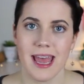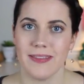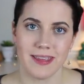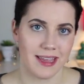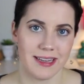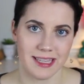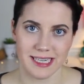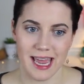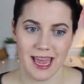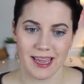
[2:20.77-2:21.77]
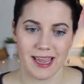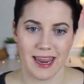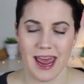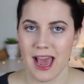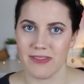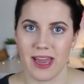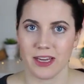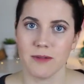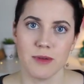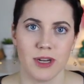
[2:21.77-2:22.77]
at the end of the day and have
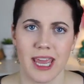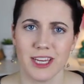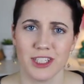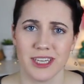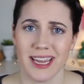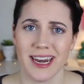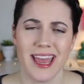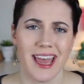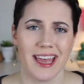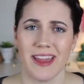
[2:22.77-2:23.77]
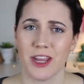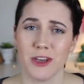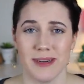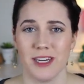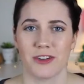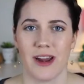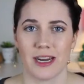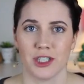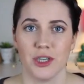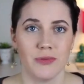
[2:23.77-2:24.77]
that communication and that human interaction.